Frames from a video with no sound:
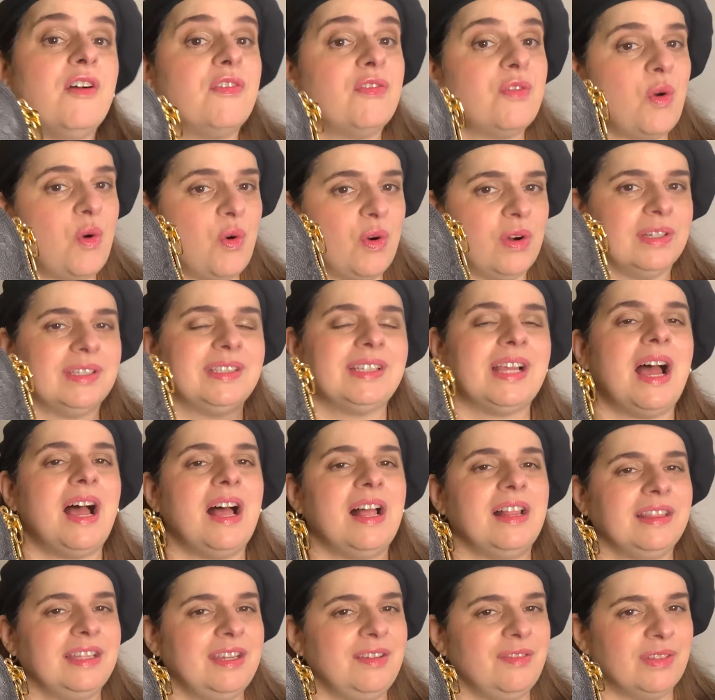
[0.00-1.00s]
Of course,
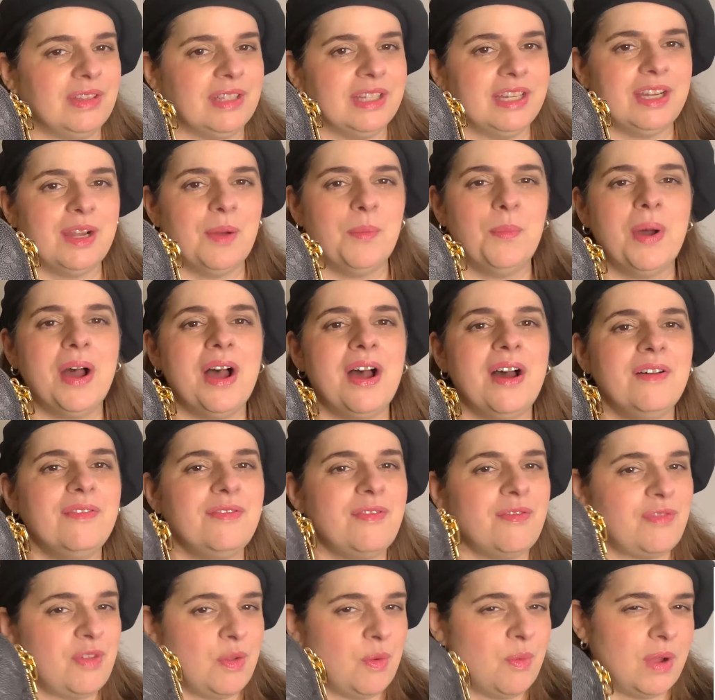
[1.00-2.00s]
I'll leave a link above
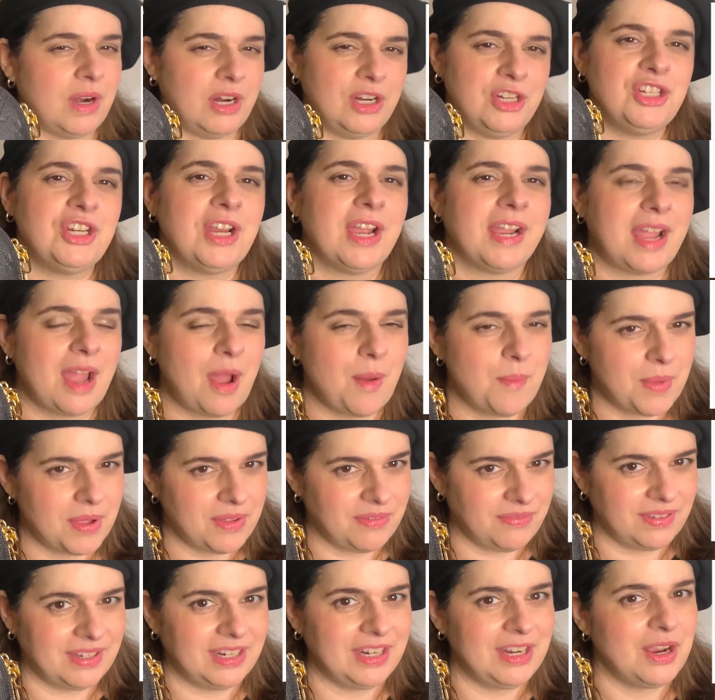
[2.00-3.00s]
if you want to check out my
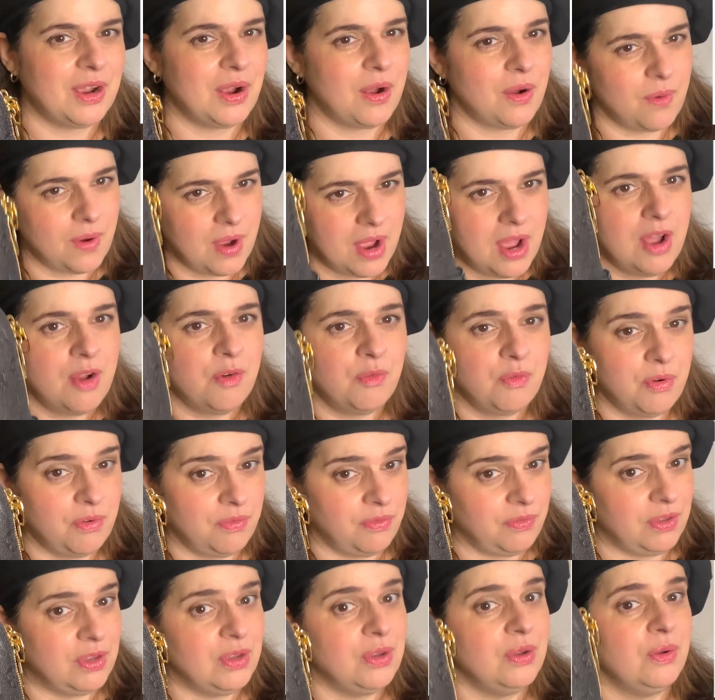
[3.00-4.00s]
video
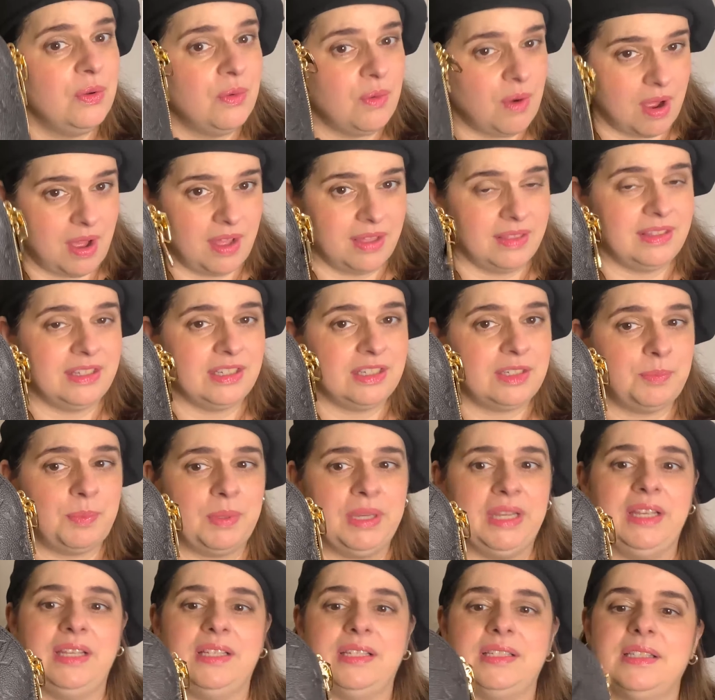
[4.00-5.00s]
review on this
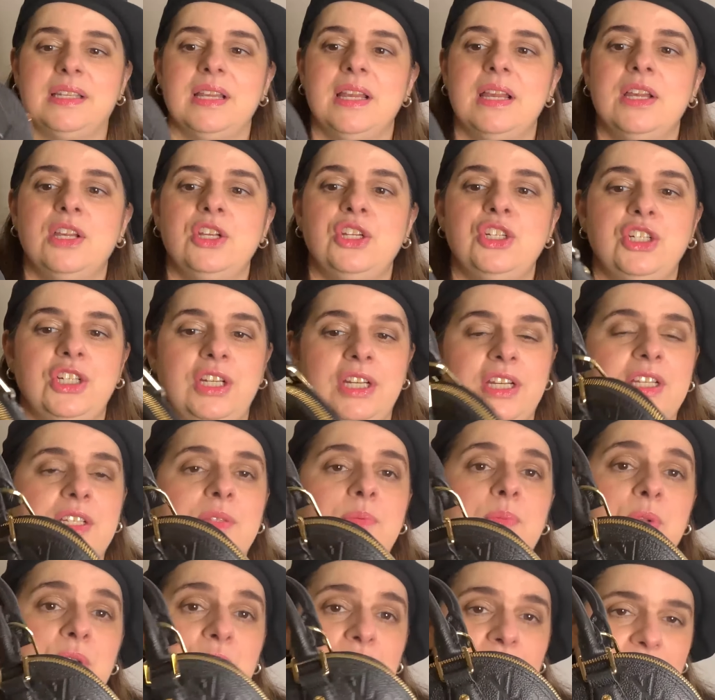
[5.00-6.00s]
piece. She
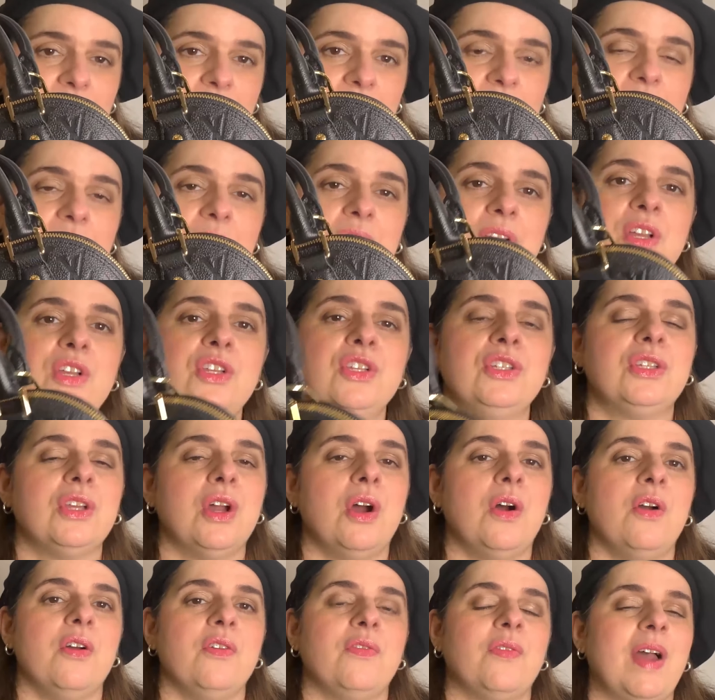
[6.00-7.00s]
is beautiful.
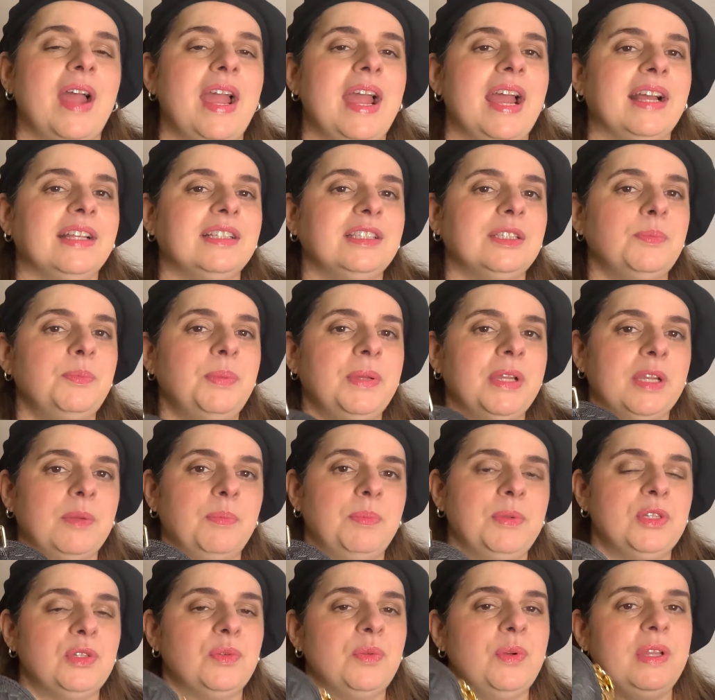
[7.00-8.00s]
So if I had to
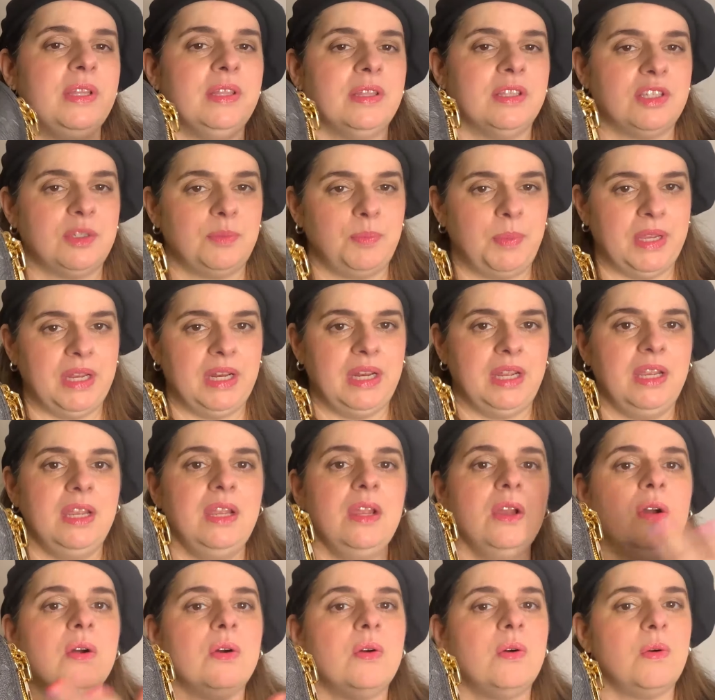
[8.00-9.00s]
pick between the
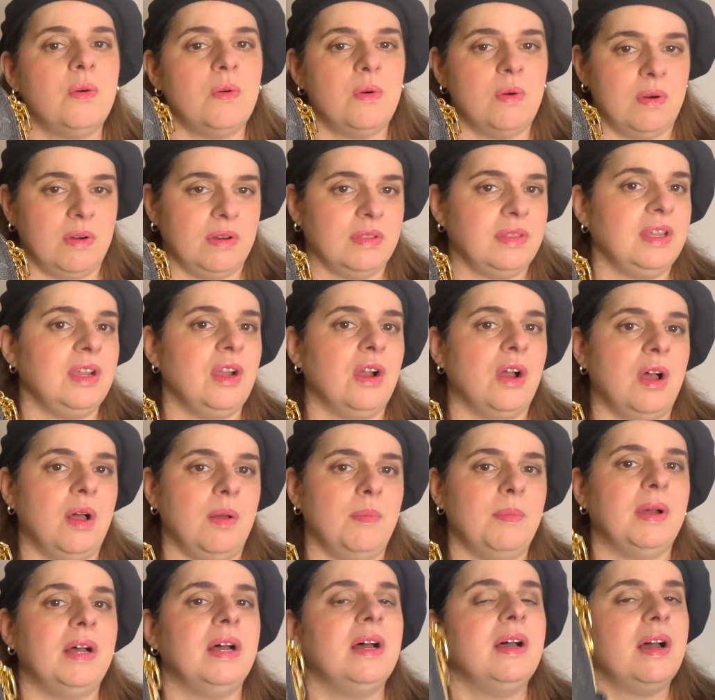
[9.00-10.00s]
Speedy or the
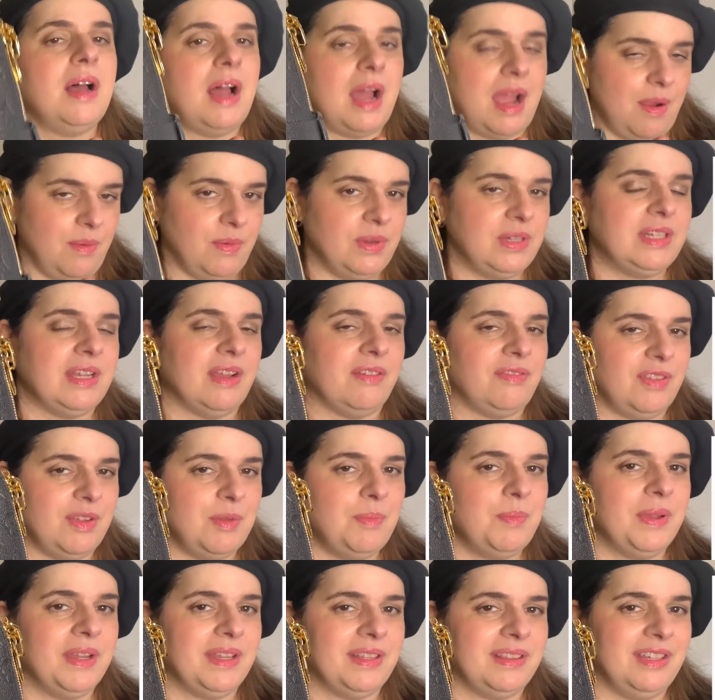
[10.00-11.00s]
Alma, I would
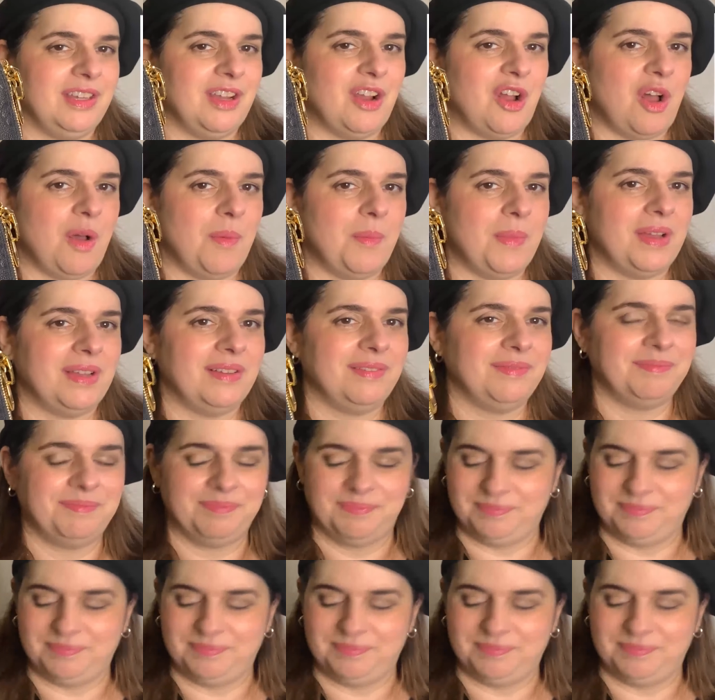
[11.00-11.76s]
definitely pick the Alma.